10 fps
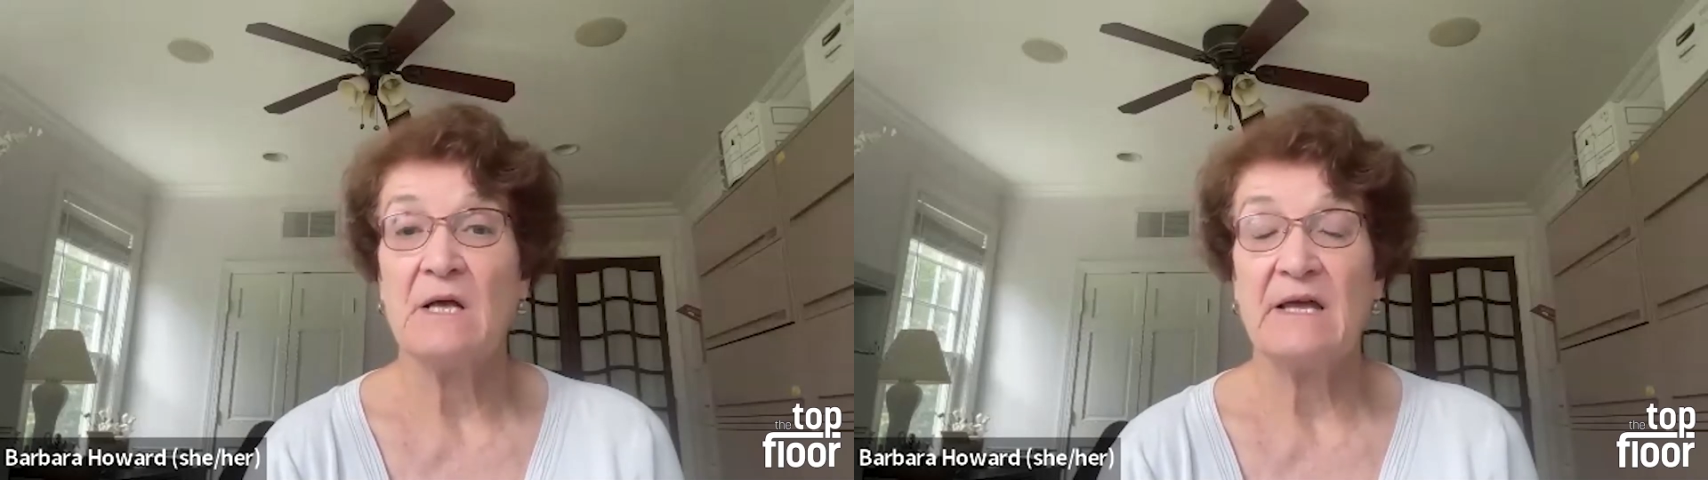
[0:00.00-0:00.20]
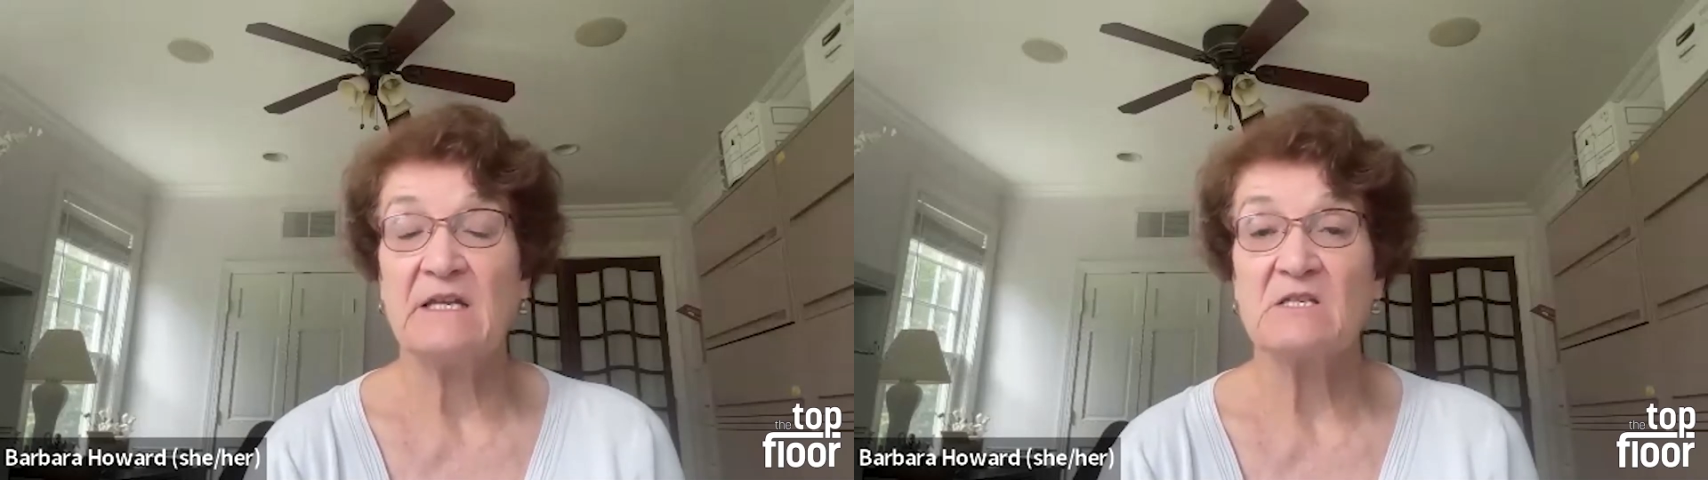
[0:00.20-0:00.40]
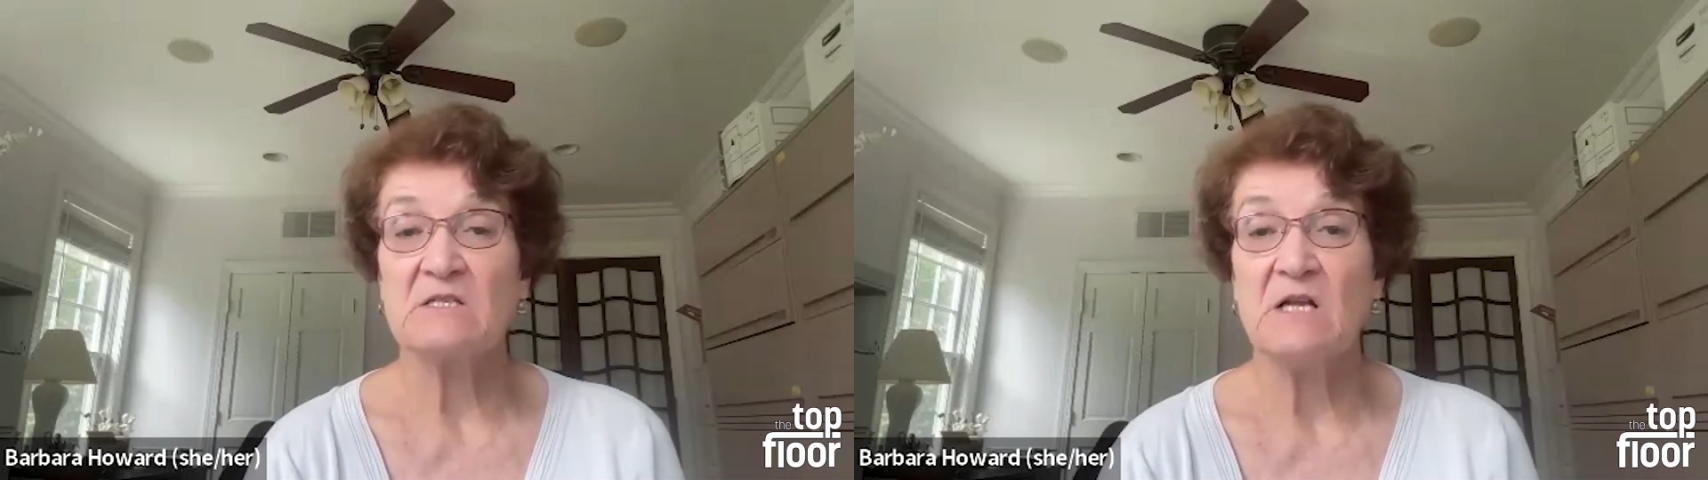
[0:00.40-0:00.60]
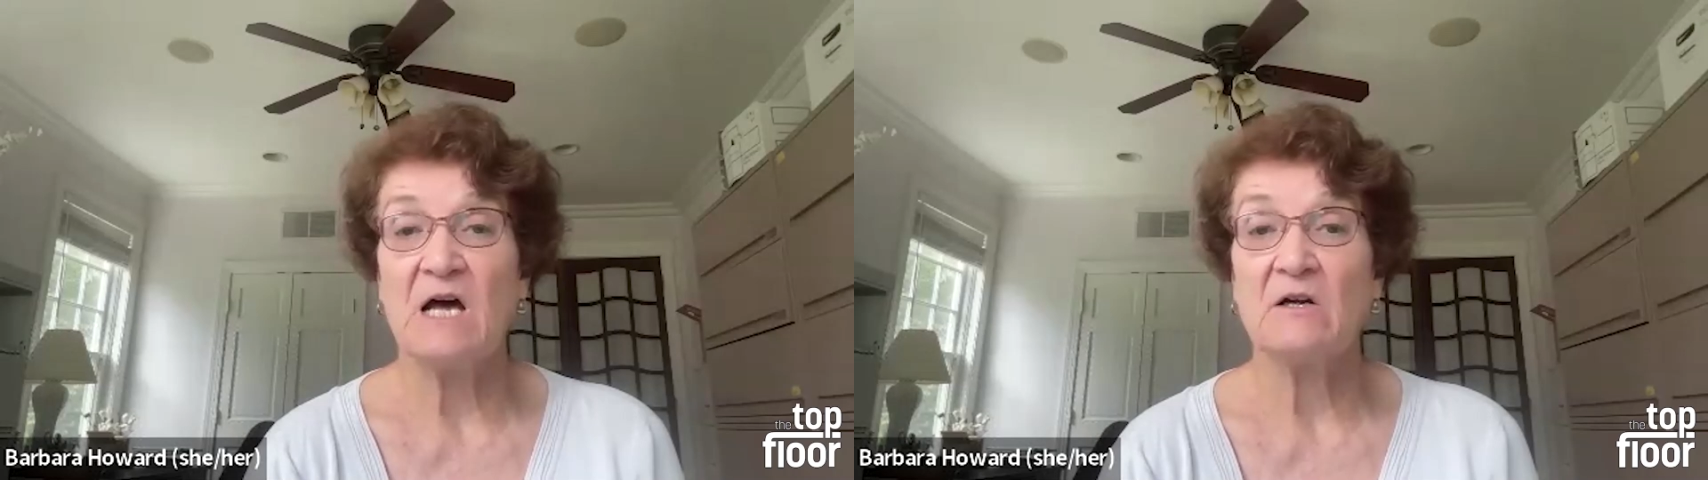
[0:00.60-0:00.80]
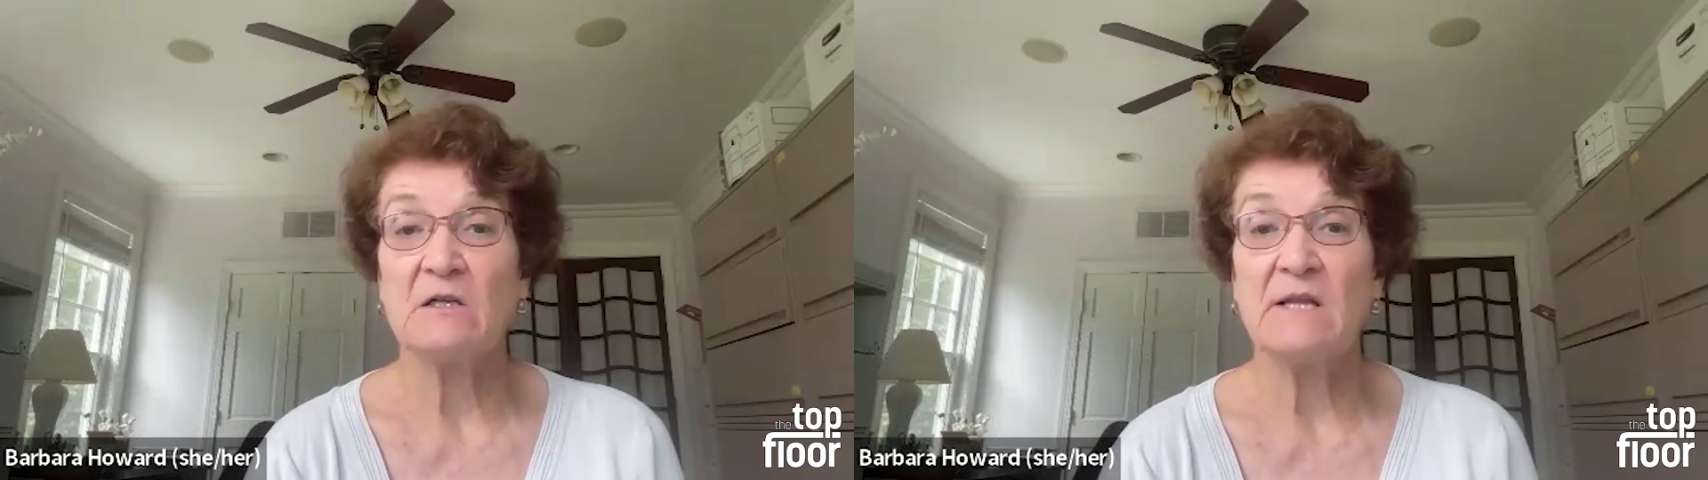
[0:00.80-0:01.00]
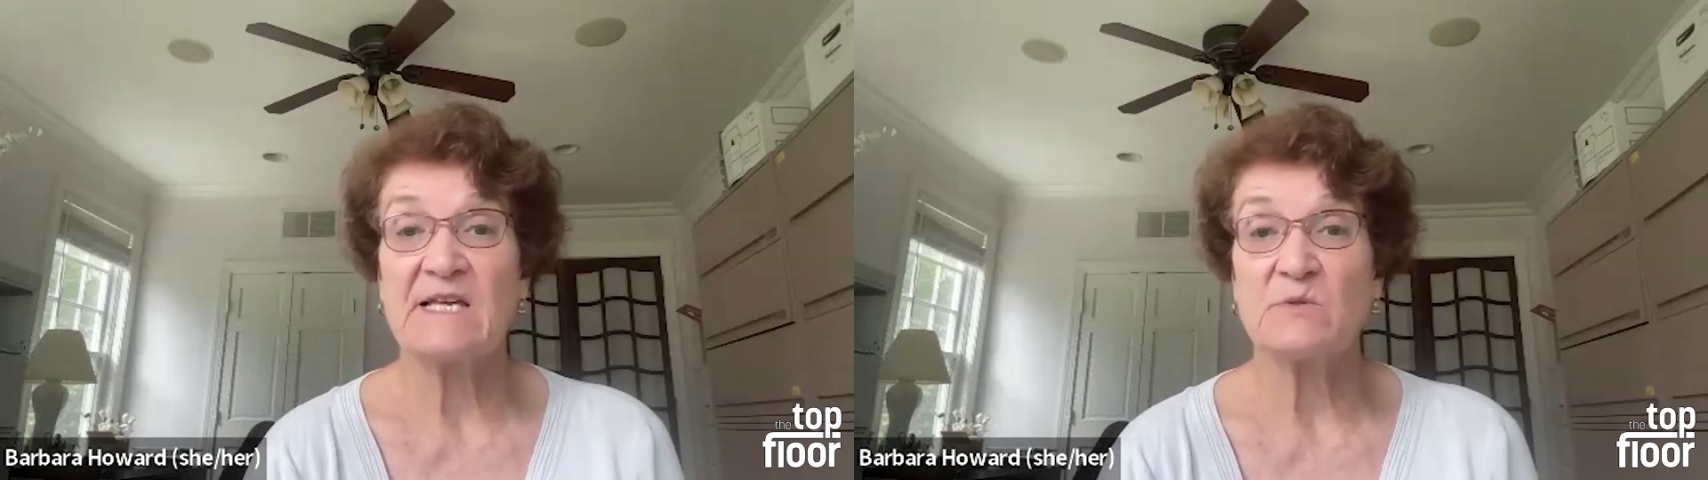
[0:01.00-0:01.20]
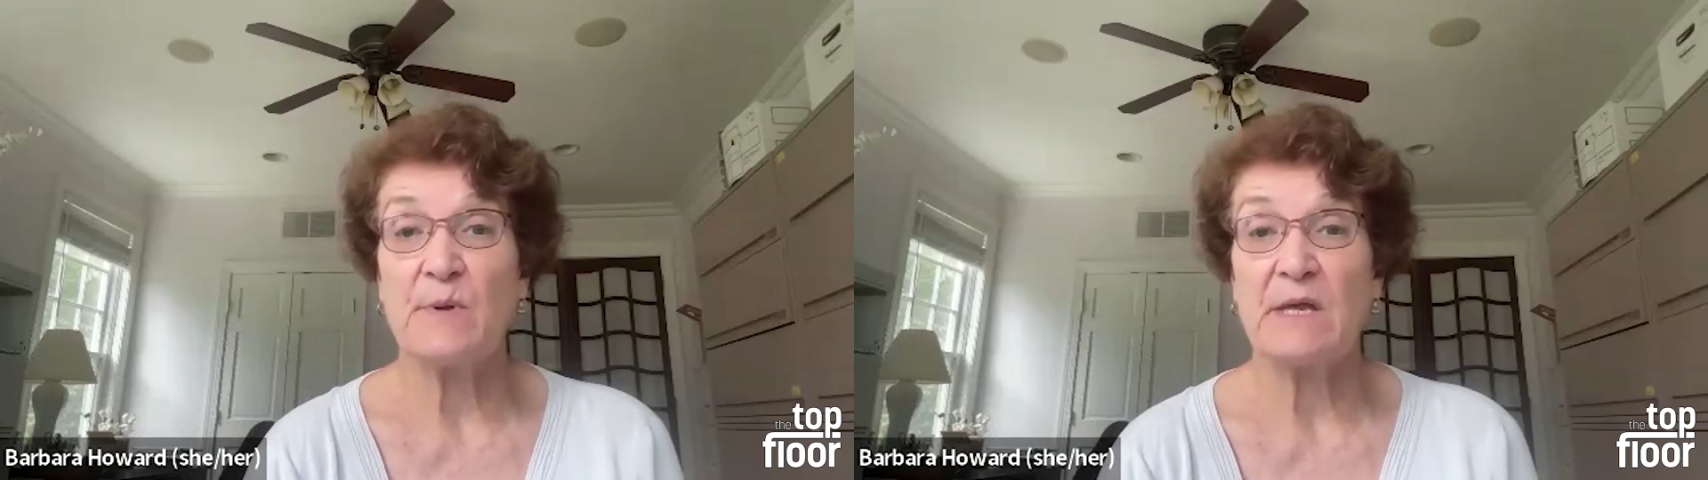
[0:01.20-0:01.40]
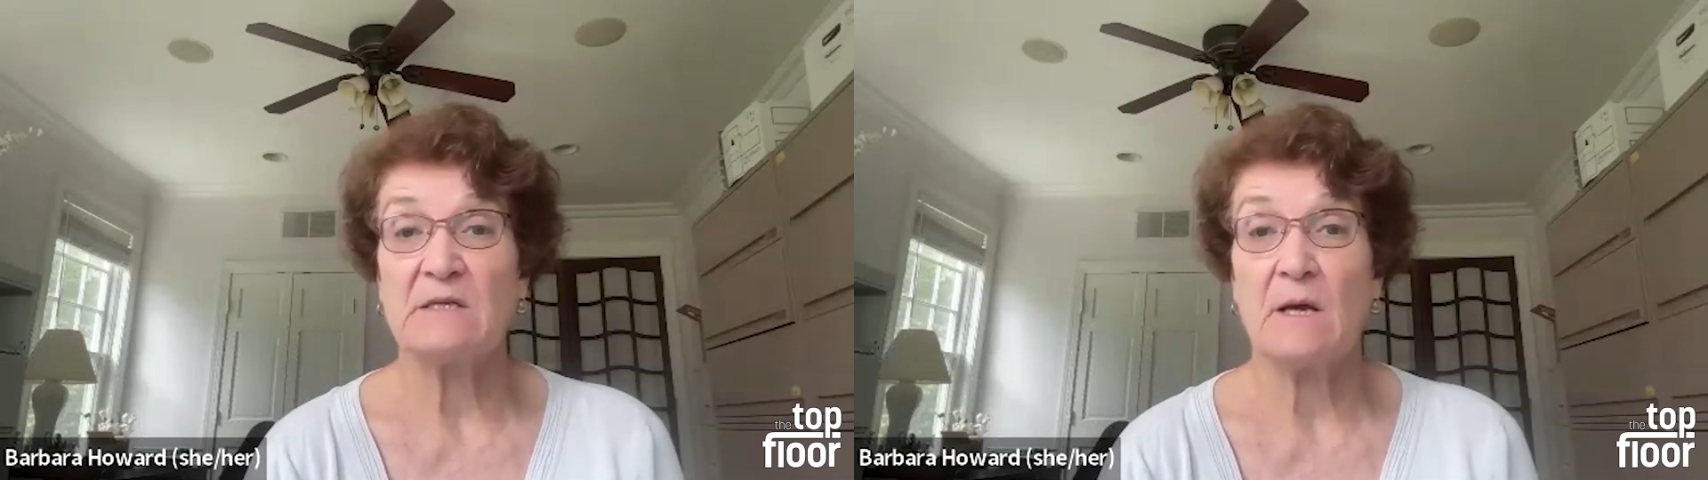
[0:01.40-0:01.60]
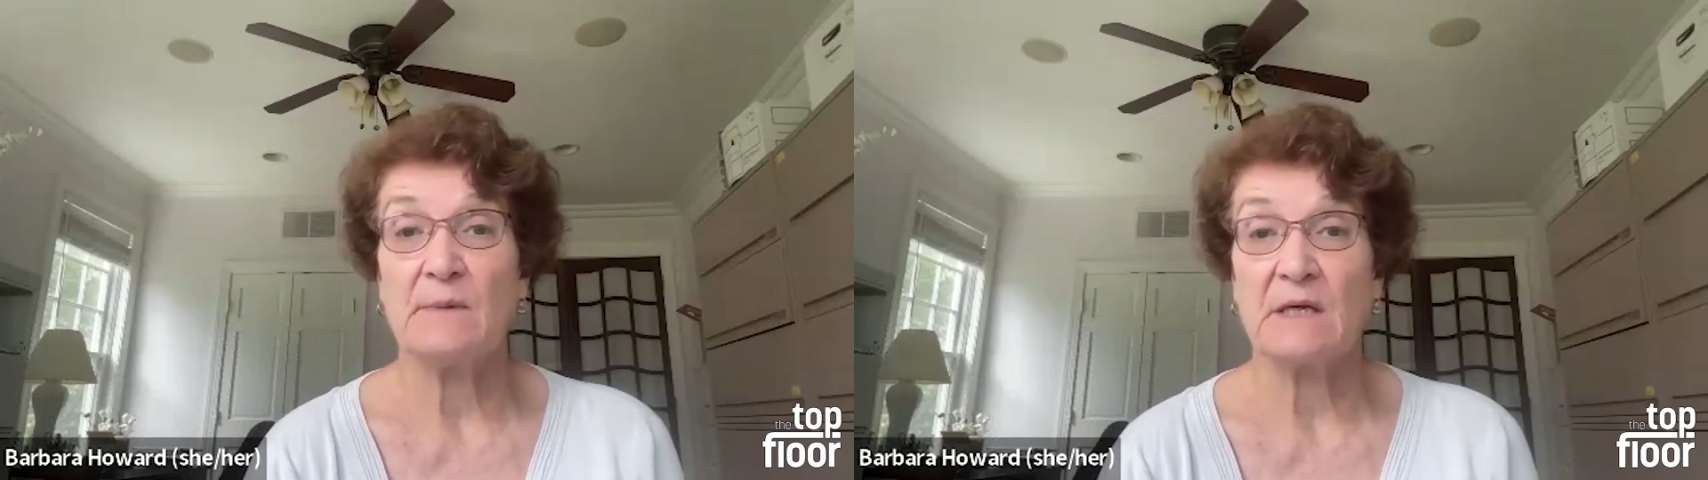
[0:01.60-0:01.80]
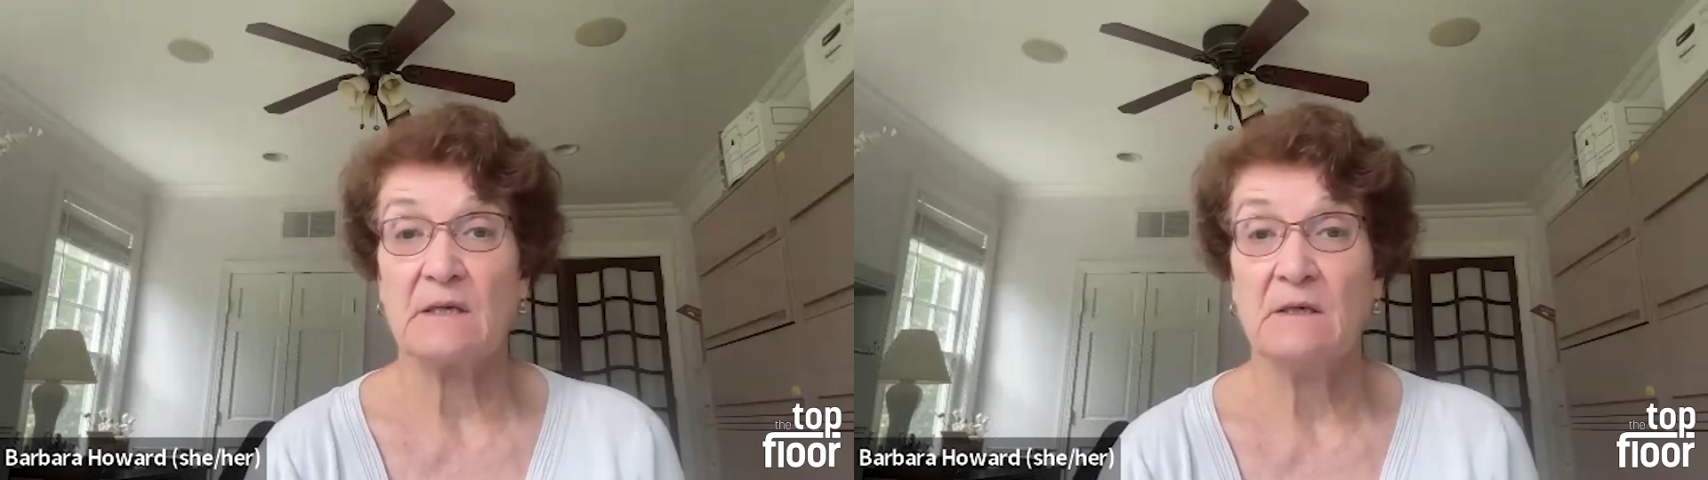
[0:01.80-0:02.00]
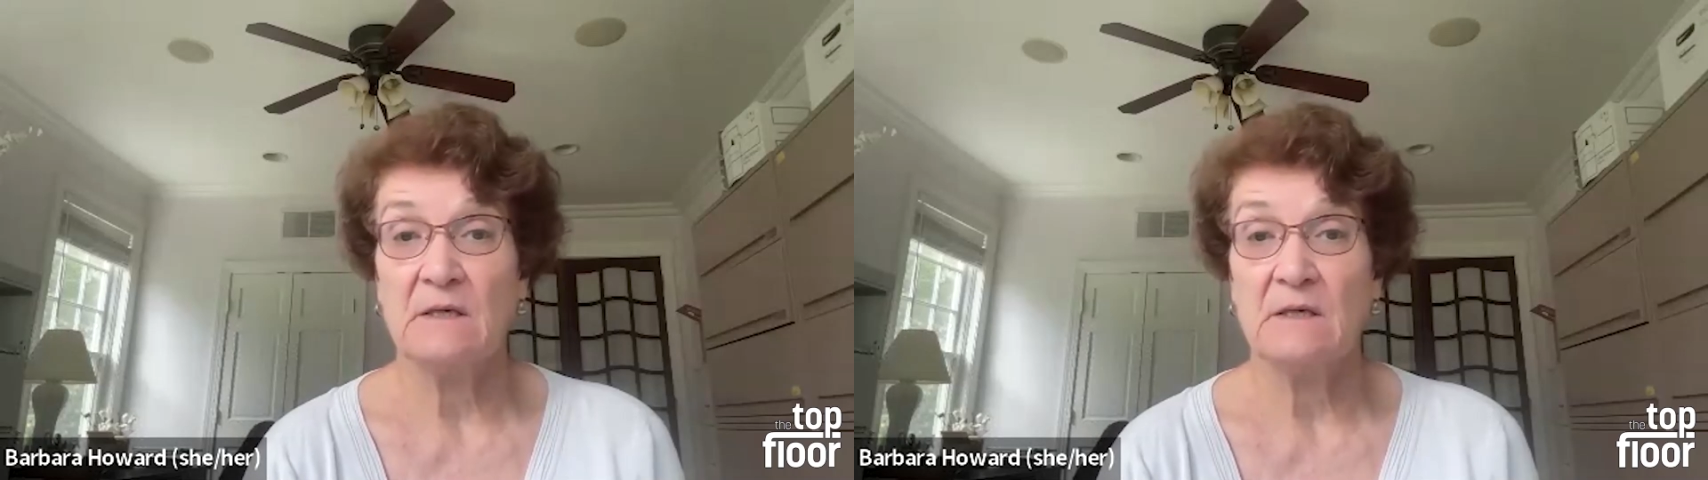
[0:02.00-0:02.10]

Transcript: And it's not our last pandemic.